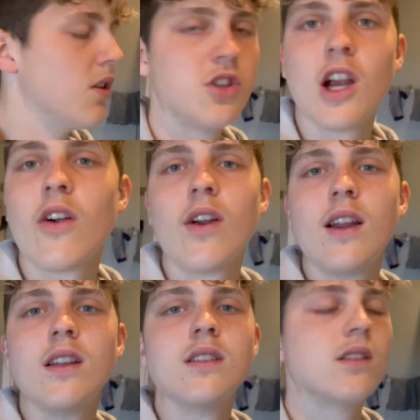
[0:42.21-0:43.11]

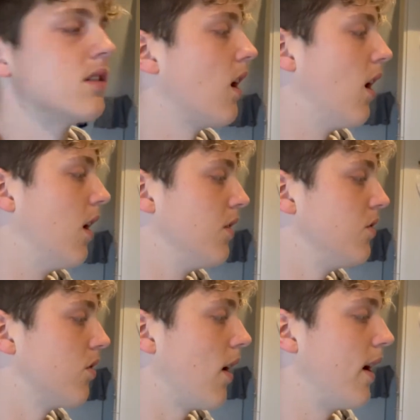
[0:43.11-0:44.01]
cherries,
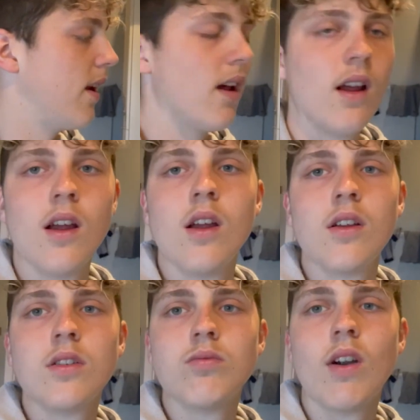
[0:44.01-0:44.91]
dried
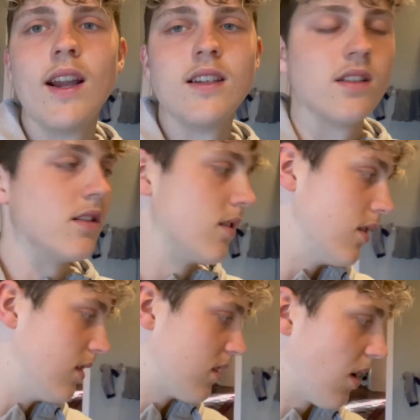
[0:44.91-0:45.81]
raisins
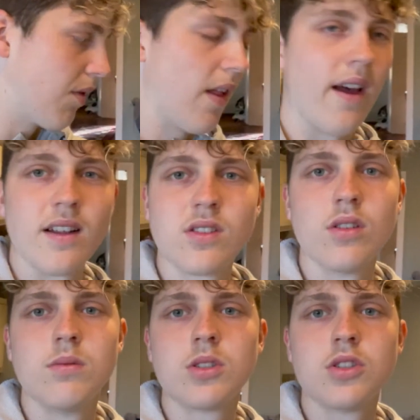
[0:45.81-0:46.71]
and stuff like that. So
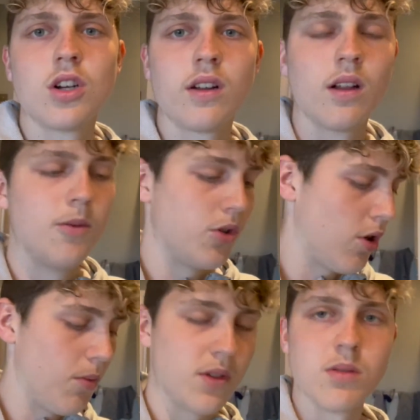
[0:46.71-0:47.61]
I'm just gonna chuck them on
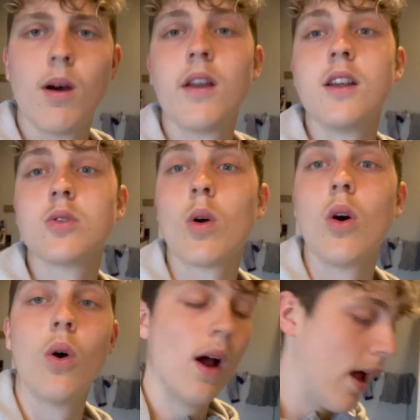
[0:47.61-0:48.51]
top with some honey as
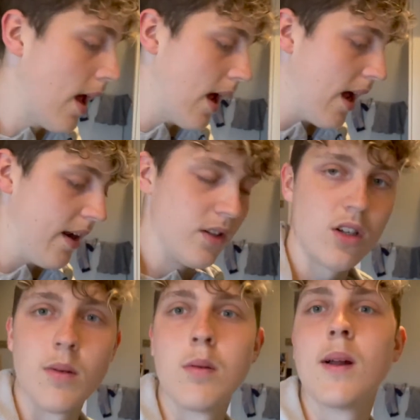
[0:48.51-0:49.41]
well. And it's
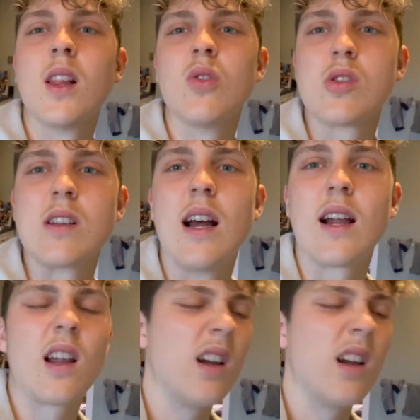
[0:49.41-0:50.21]
gonna be my little snack.